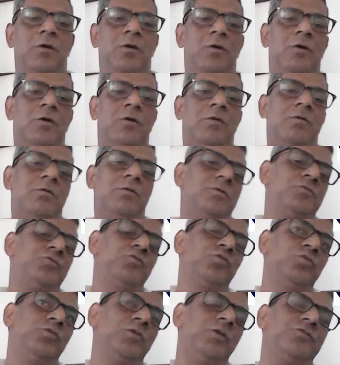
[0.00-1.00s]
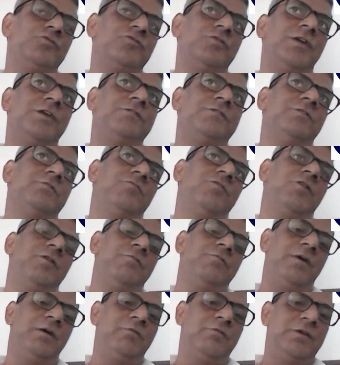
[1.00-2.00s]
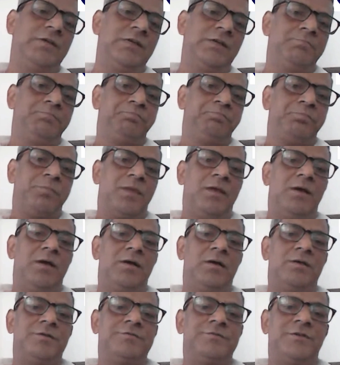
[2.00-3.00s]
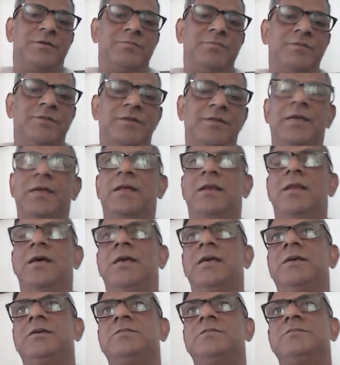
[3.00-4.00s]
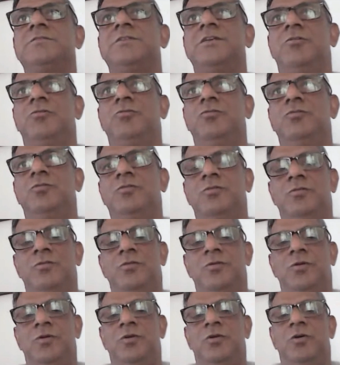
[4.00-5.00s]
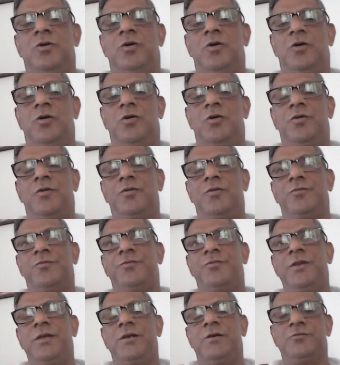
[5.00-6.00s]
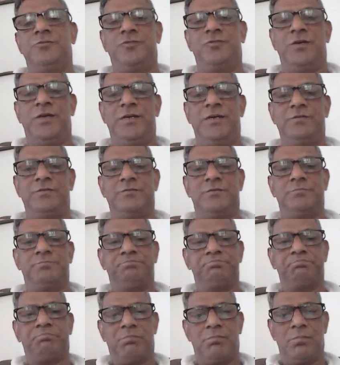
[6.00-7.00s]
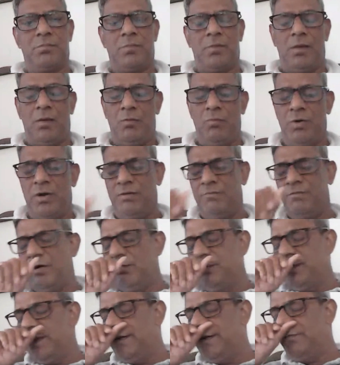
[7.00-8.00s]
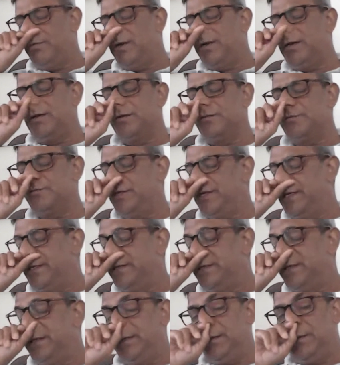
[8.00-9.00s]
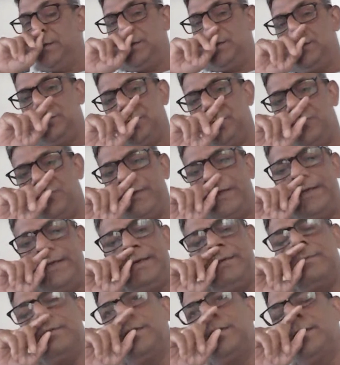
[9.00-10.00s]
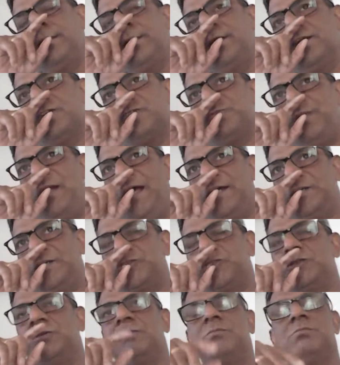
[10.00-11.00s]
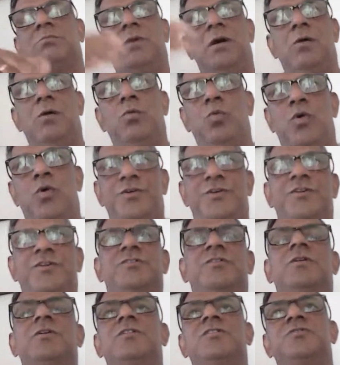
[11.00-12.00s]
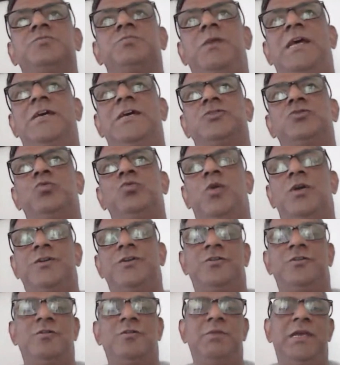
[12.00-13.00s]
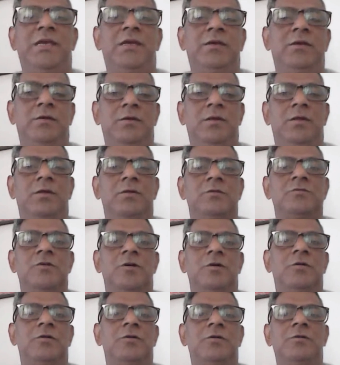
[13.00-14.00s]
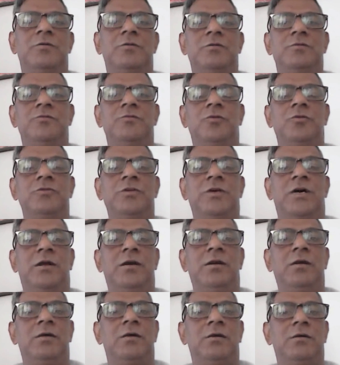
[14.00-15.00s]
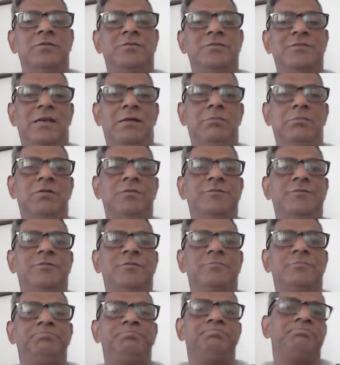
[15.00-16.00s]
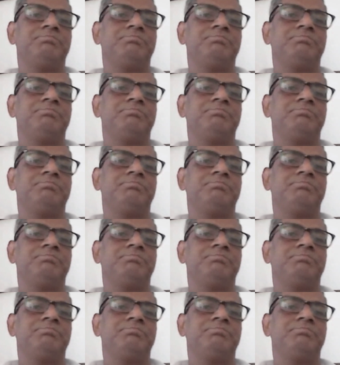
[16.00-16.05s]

Or two consonants and one vowel, something like snow. Or three consonants, one vowel, and one consonant would be in splash water, splash water on me. So those are syllables.